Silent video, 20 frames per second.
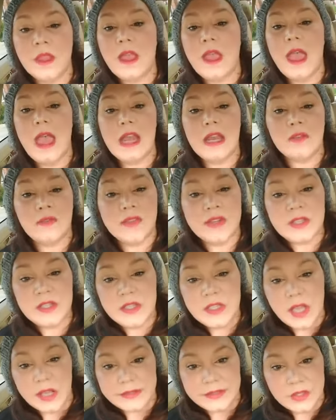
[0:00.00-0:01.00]
And if it
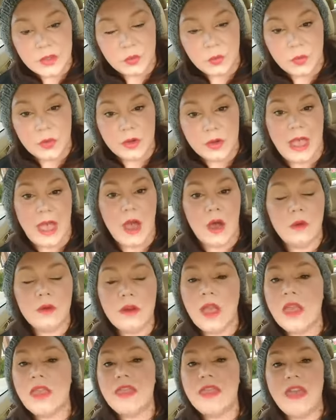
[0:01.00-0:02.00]
doesn't work out,
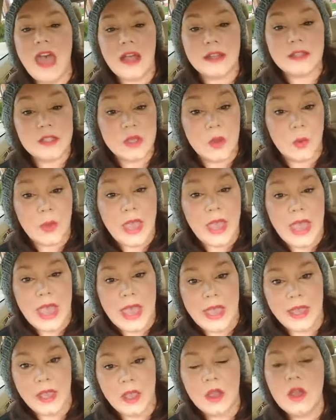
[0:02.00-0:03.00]
that's
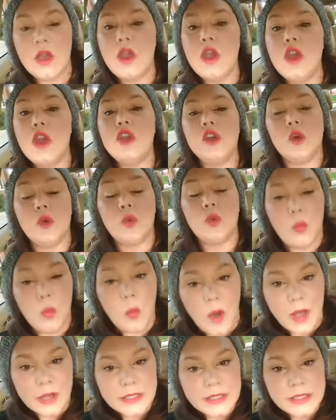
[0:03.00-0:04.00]
okay. You're
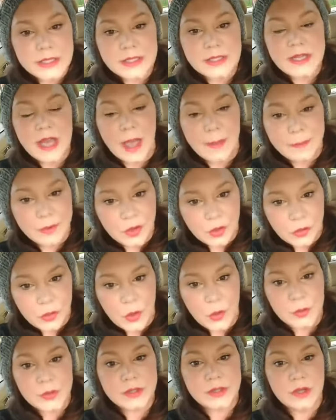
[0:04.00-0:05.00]
one step
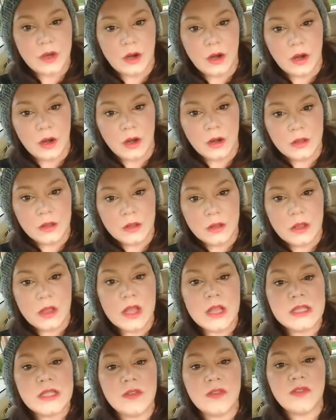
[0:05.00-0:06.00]
closer
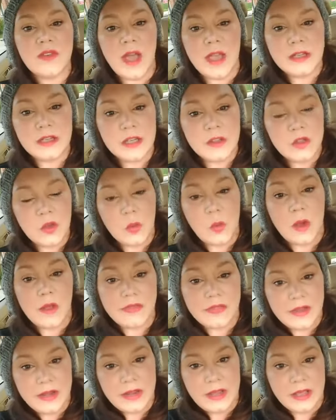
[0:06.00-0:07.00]
to finding the
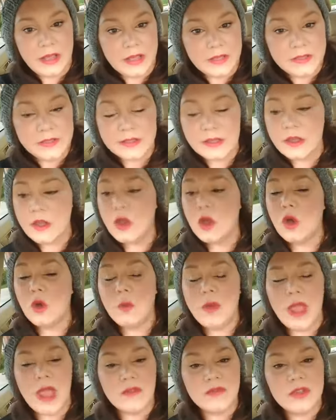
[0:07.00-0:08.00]
one that is.
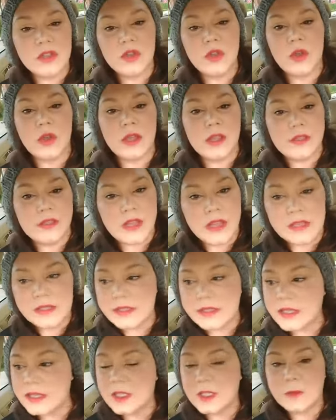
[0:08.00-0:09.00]
We have to look at
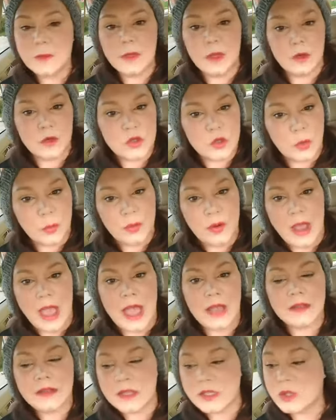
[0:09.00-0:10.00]
this as spiritual
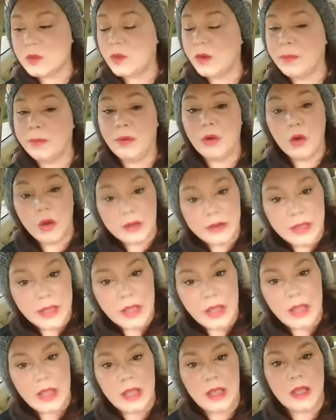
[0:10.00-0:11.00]
practice. We're putting
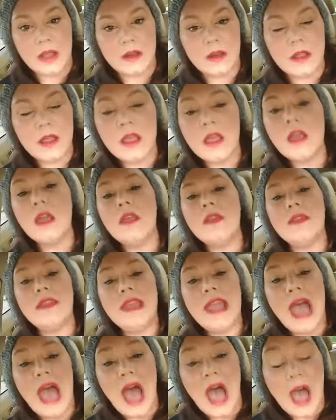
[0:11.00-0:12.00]
in
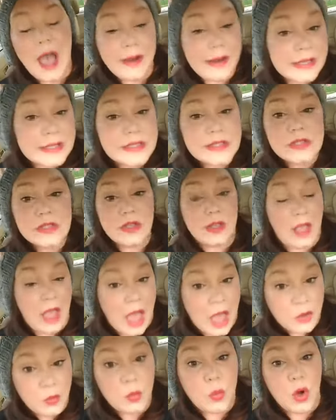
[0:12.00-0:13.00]
the honest to
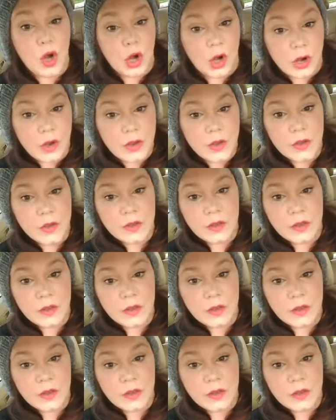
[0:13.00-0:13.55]
God work